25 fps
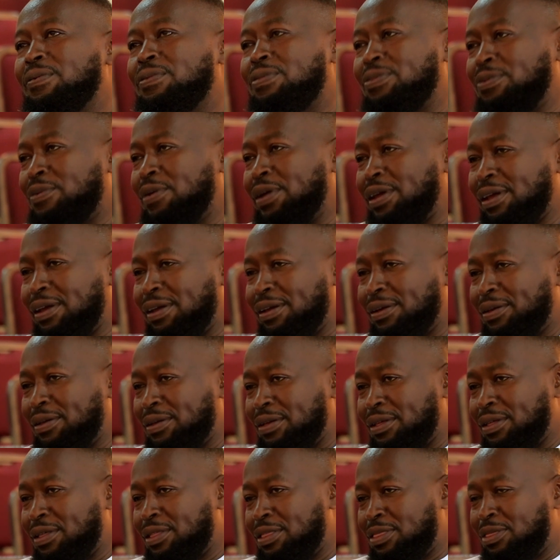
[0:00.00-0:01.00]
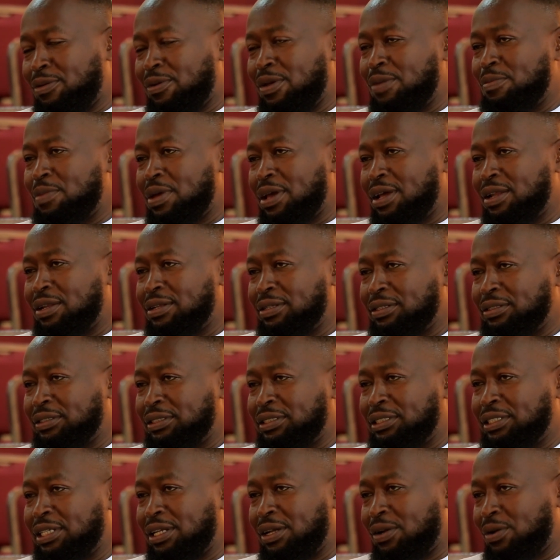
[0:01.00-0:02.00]
three men
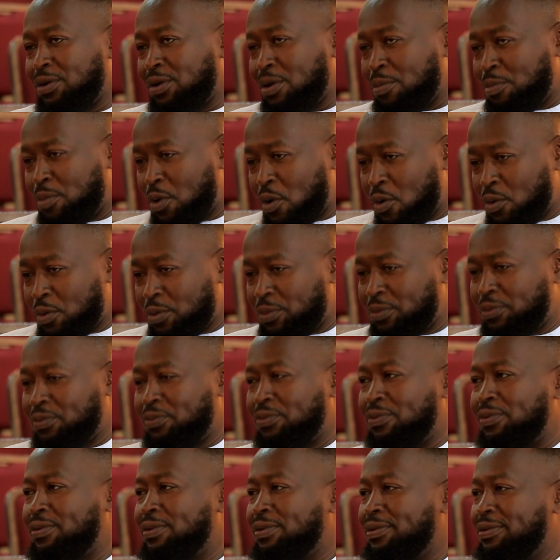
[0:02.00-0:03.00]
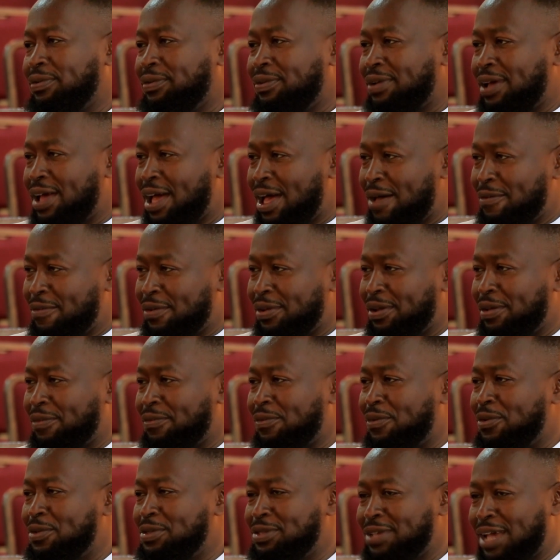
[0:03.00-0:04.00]
sitting on a boat having a
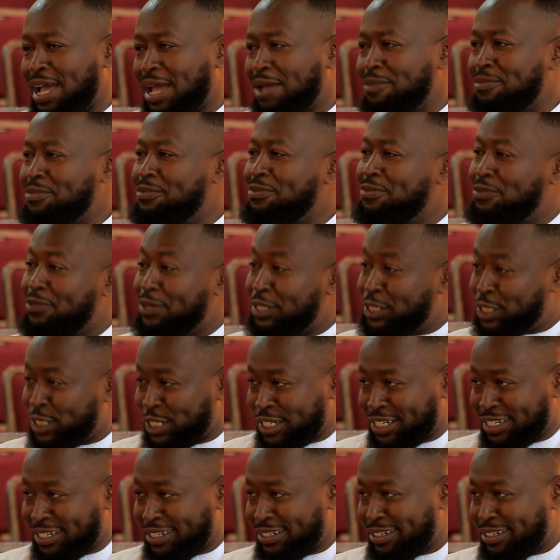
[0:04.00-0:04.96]
good time fishing.